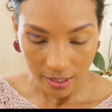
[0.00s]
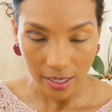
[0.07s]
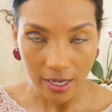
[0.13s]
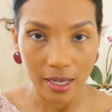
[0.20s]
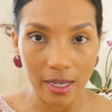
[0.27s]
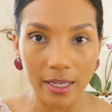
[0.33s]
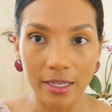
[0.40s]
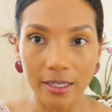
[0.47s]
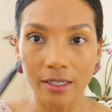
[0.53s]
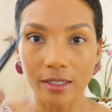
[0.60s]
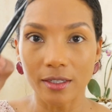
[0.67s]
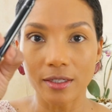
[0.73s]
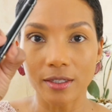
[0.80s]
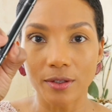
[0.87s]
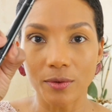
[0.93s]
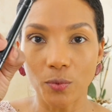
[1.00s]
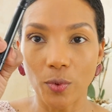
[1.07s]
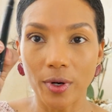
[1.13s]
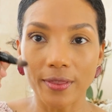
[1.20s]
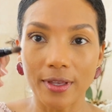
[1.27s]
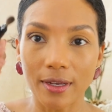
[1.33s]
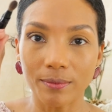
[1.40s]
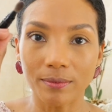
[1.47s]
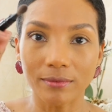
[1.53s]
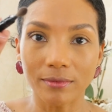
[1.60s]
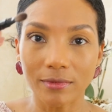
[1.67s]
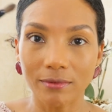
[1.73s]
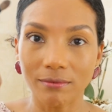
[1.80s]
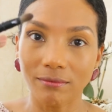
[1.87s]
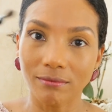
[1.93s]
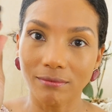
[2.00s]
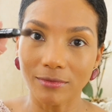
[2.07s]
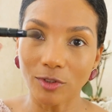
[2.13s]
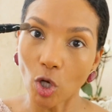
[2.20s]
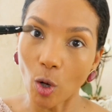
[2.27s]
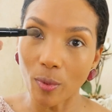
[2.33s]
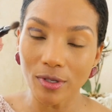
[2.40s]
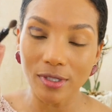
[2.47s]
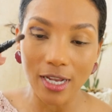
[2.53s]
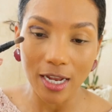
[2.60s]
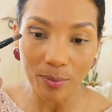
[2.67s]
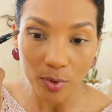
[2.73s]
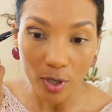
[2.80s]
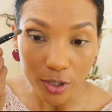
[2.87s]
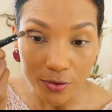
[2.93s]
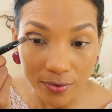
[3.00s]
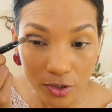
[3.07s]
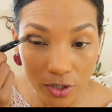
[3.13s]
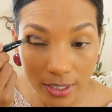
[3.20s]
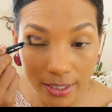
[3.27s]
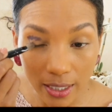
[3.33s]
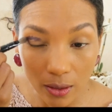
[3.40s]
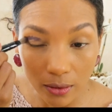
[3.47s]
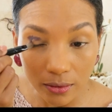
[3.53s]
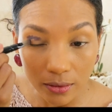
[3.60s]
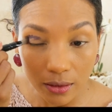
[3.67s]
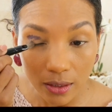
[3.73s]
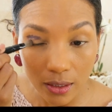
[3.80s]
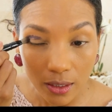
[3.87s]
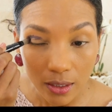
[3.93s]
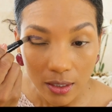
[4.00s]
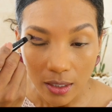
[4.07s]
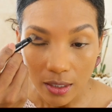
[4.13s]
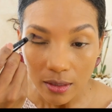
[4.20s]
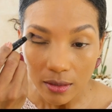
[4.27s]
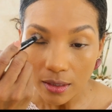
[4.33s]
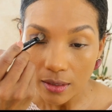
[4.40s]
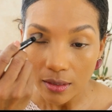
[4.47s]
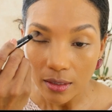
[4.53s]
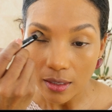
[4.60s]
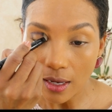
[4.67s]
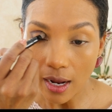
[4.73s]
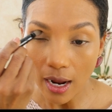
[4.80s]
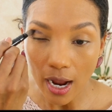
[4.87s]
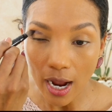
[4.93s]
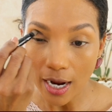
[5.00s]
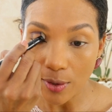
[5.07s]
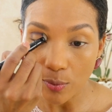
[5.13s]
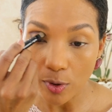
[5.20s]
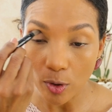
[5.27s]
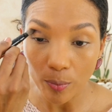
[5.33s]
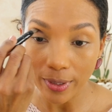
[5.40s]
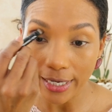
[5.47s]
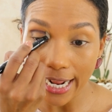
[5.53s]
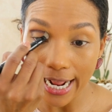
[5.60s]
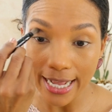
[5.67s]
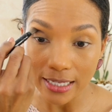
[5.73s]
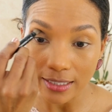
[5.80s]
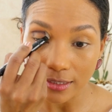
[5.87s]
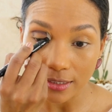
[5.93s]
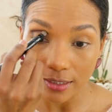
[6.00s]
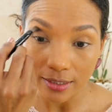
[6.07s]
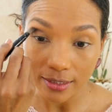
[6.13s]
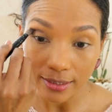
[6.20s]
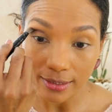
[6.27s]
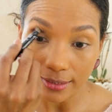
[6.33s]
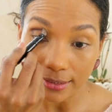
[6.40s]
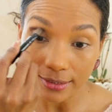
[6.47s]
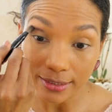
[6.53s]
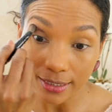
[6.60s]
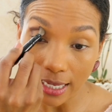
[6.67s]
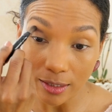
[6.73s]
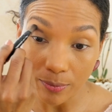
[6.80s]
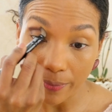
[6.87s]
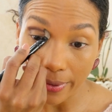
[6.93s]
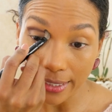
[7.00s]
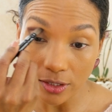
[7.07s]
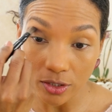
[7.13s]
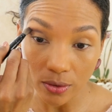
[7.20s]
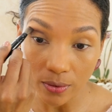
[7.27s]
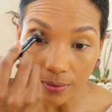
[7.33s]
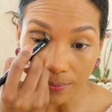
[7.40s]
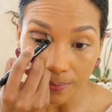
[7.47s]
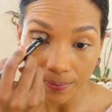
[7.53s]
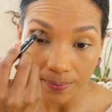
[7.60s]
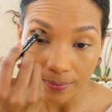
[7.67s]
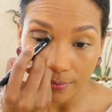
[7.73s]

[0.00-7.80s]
and with a double side brush from Chanel, I will blend that pencil